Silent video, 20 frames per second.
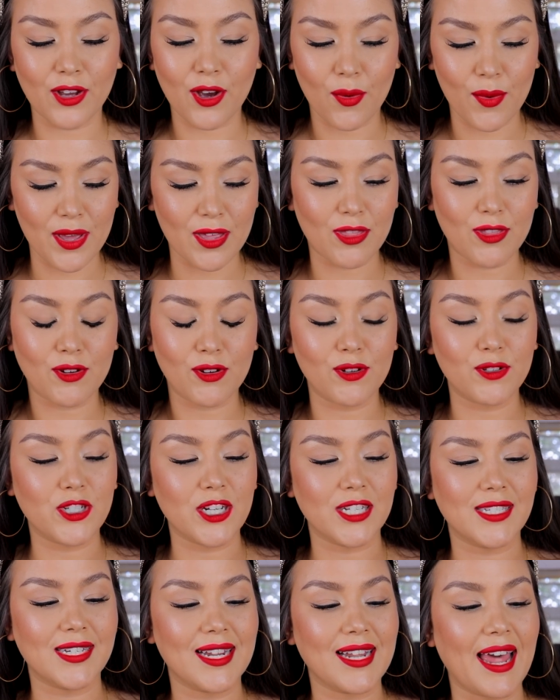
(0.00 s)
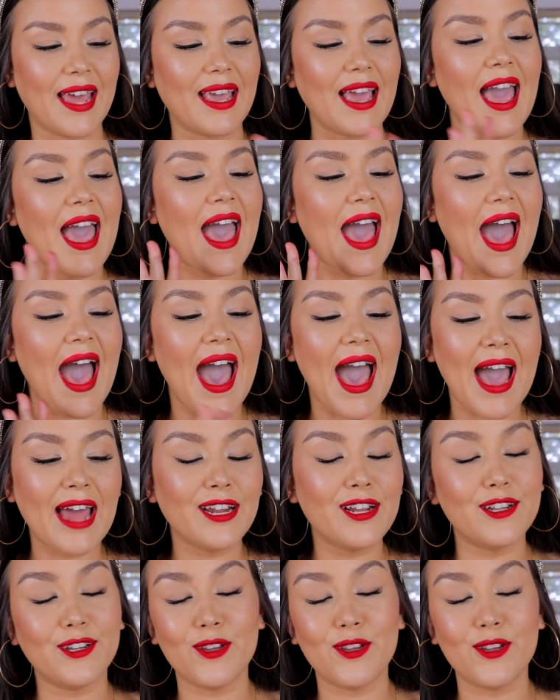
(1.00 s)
going through just to like add a